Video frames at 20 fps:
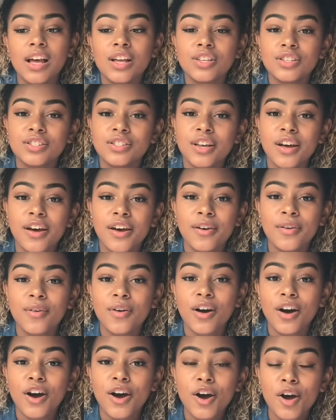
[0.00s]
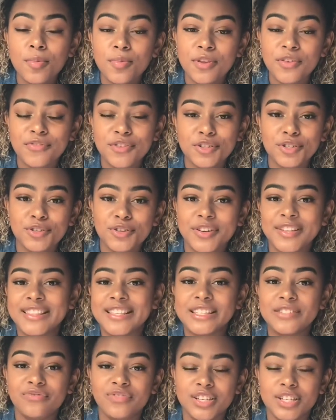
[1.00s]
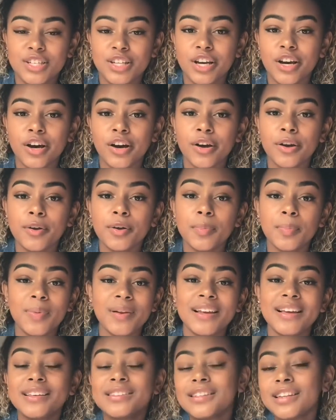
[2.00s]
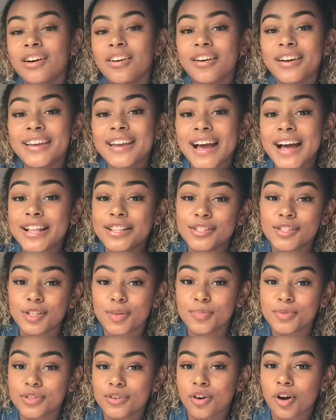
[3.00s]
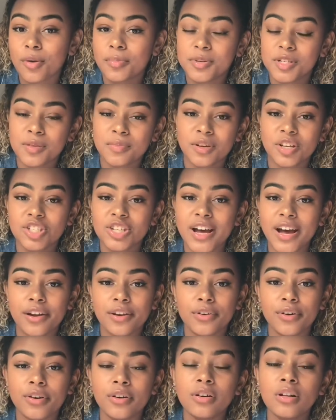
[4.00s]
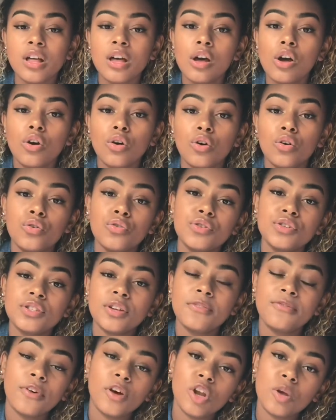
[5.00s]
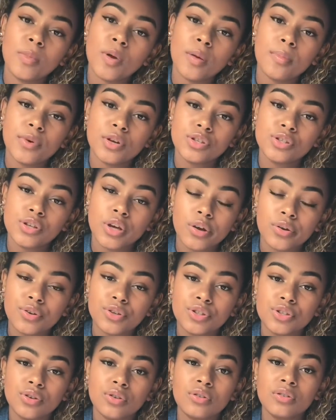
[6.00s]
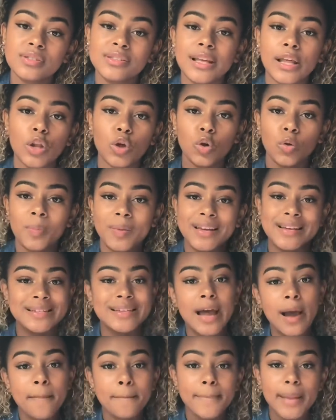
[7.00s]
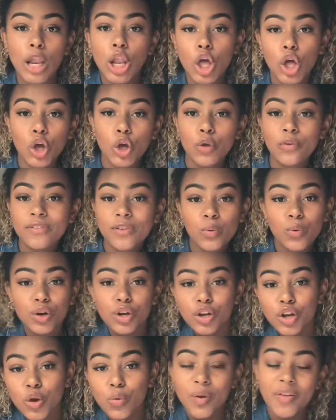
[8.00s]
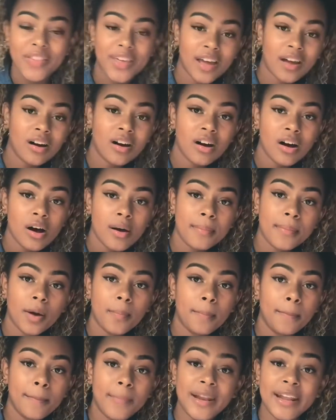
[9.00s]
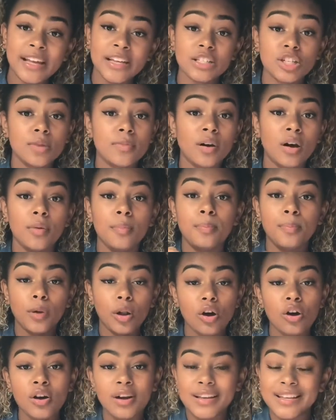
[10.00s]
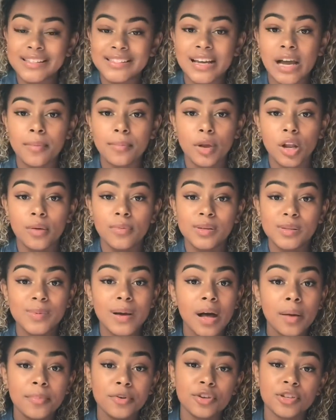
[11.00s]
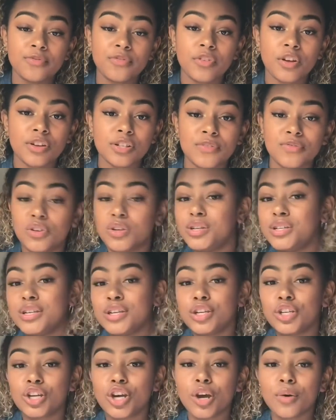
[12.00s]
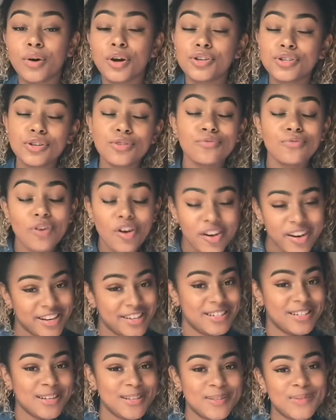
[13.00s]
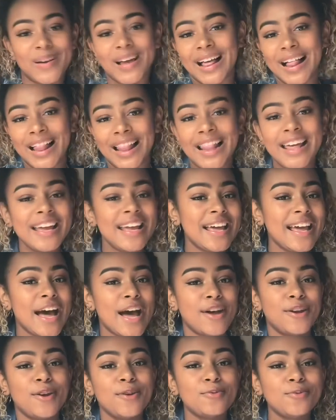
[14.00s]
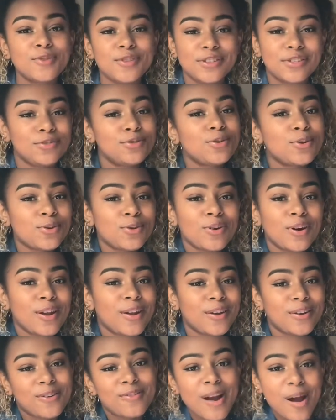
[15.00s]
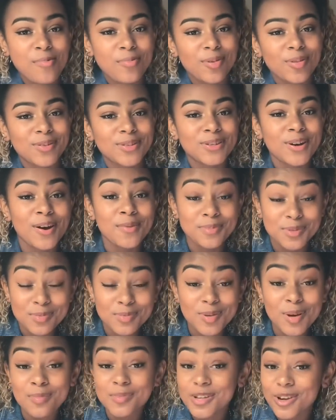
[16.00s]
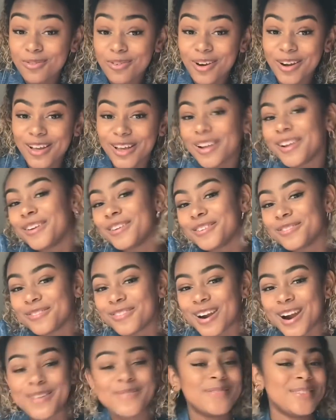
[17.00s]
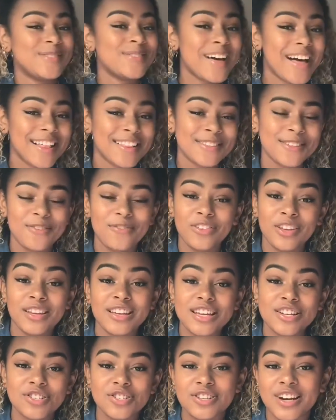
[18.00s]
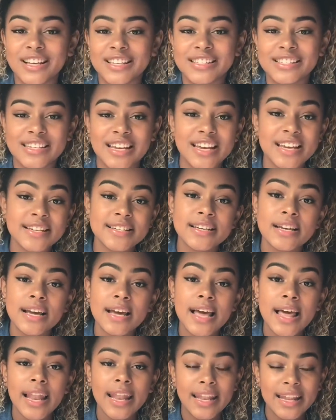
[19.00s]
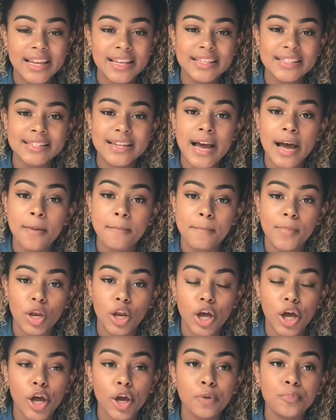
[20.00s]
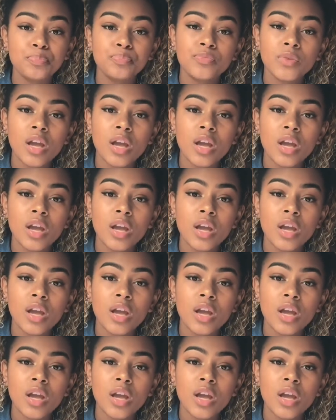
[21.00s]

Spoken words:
So I hope you've enjoyed this video. Please like and subscribe to my channel. Also follow me on my socials. They'll all be down below if you want to know what they are. My link to my blog is down below as well, because for those of you who didn't know, I do write as well. I don't just talk a load of crap all the time. Sometimes I write a load of crap as well. So if you're interested, links down below.